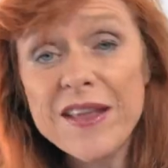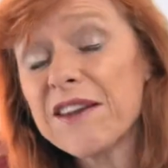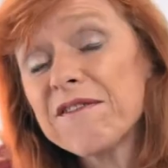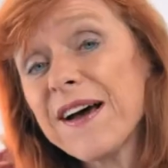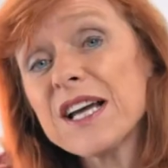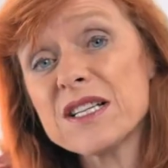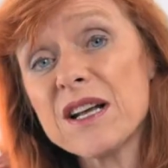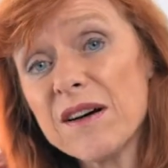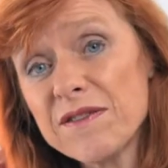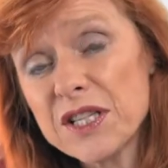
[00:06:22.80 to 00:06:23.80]
then in fact
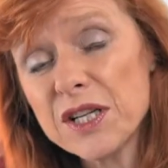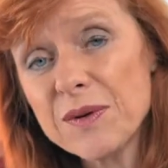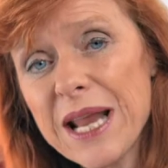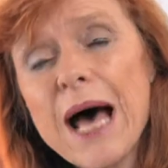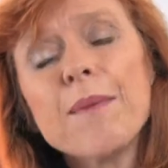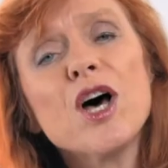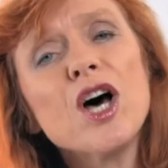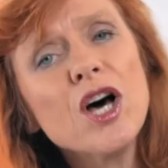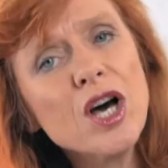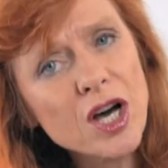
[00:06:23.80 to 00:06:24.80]
an afternoon nap
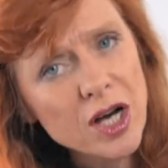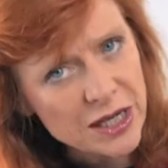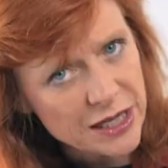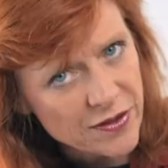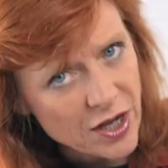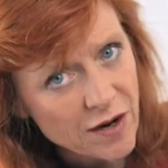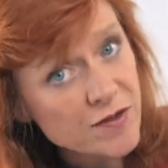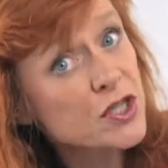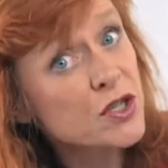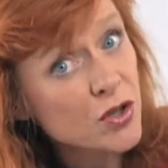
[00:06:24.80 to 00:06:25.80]
early in the
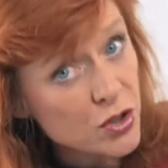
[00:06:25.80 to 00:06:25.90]
afternoon,